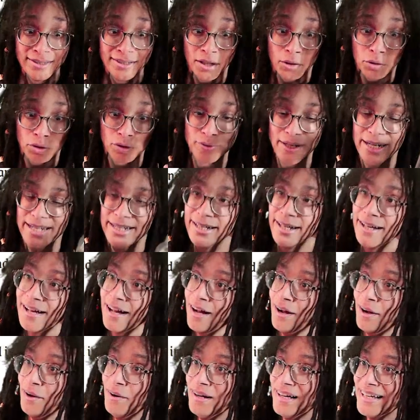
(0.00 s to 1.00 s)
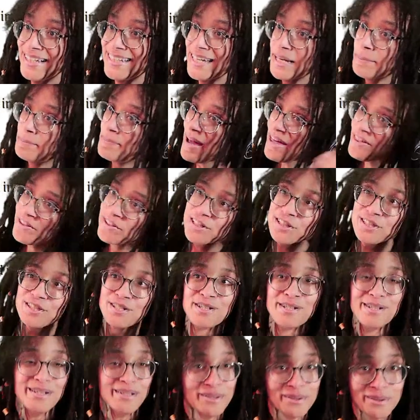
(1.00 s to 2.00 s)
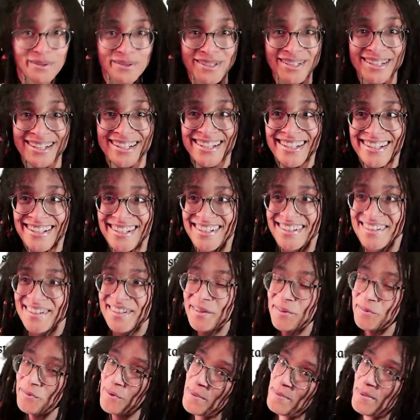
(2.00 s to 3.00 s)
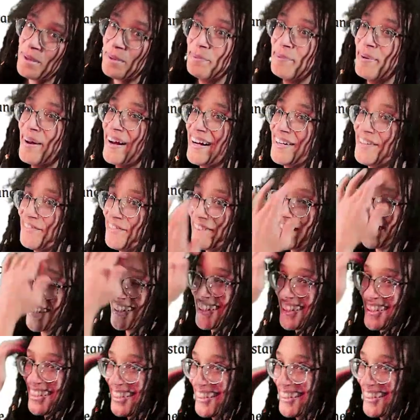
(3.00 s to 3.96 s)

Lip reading: We're ready to go. It's like Beth just knew we prepared for this.